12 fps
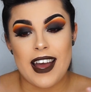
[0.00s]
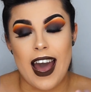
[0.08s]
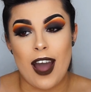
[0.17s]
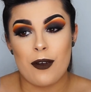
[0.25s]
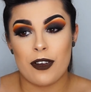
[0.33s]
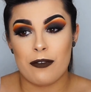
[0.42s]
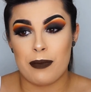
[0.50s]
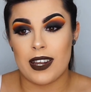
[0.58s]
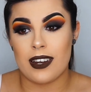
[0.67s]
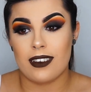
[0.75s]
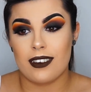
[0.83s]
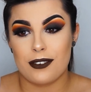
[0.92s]
I have
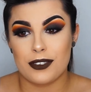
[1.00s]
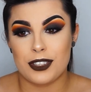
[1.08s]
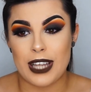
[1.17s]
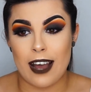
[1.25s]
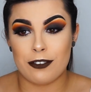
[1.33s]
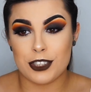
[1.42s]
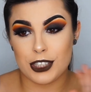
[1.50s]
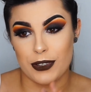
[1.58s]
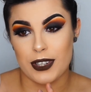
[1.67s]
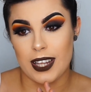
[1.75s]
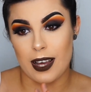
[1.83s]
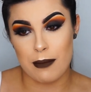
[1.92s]
been, after
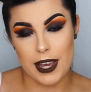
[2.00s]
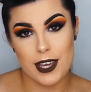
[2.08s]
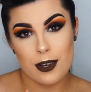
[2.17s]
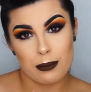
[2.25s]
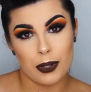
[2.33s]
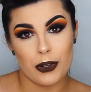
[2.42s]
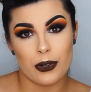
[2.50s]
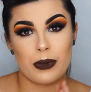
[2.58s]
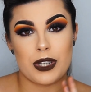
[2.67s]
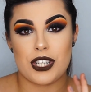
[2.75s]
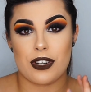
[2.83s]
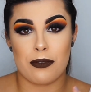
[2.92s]
doing that makeup look,
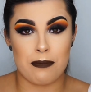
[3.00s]
which,